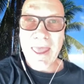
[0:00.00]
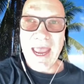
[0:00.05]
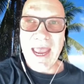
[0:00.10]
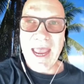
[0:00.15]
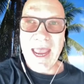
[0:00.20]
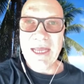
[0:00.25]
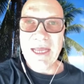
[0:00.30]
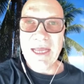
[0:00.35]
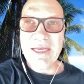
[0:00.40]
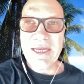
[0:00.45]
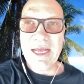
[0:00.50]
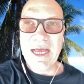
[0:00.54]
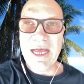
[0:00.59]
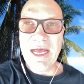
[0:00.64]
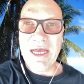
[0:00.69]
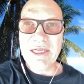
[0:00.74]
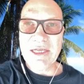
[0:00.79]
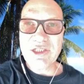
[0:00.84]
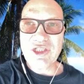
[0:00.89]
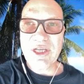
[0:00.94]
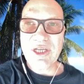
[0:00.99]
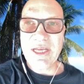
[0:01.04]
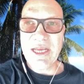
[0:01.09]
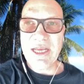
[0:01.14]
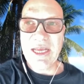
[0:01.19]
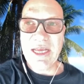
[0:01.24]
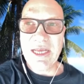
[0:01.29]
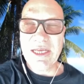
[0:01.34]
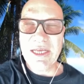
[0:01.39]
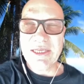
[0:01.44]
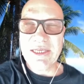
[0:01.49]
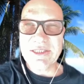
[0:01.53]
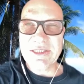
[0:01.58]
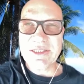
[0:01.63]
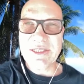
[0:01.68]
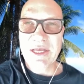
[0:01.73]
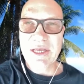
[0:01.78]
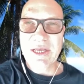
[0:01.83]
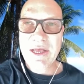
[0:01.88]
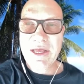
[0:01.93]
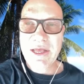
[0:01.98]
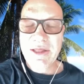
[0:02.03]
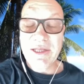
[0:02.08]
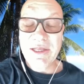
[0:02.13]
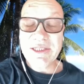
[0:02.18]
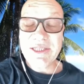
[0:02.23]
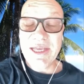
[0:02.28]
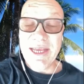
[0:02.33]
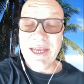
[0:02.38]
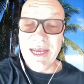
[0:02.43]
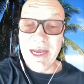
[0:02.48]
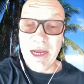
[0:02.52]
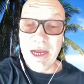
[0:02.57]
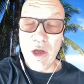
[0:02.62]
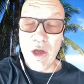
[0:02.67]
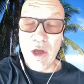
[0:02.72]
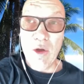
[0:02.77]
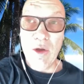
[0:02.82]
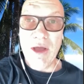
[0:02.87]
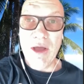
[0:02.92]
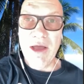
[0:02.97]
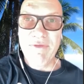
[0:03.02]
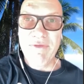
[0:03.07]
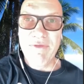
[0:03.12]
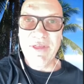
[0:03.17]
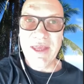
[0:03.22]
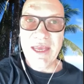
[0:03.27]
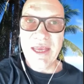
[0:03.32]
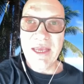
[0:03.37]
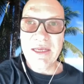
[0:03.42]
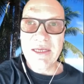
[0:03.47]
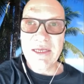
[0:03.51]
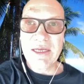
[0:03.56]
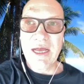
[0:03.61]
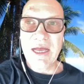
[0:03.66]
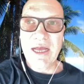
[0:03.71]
and she is the CEO of the